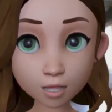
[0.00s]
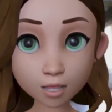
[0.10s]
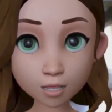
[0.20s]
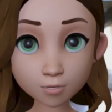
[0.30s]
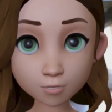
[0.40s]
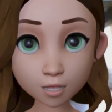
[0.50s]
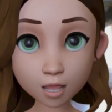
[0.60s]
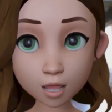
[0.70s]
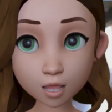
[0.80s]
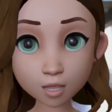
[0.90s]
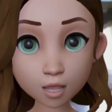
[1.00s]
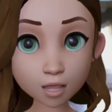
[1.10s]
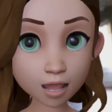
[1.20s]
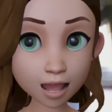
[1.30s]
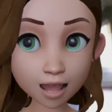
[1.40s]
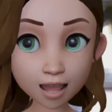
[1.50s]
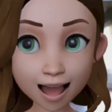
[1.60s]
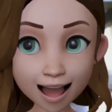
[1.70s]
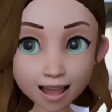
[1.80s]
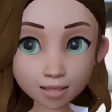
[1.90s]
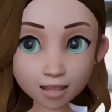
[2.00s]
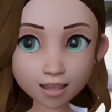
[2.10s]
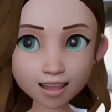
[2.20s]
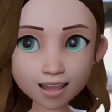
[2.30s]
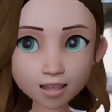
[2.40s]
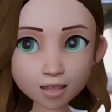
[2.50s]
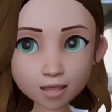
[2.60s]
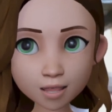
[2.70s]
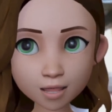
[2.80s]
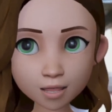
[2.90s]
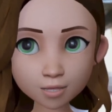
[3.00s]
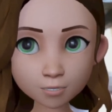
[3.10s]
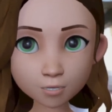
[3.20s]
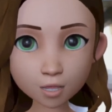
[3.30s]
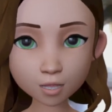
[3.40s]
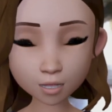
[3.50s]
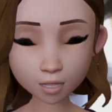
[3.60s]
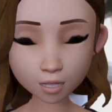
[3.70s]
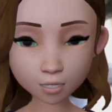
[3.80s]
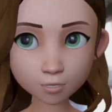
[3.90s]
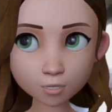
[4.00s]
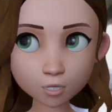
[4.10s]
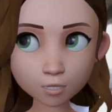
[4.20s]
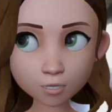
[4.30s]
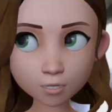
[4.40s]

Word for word: Um, certainly that's interesting. Um, certainly if you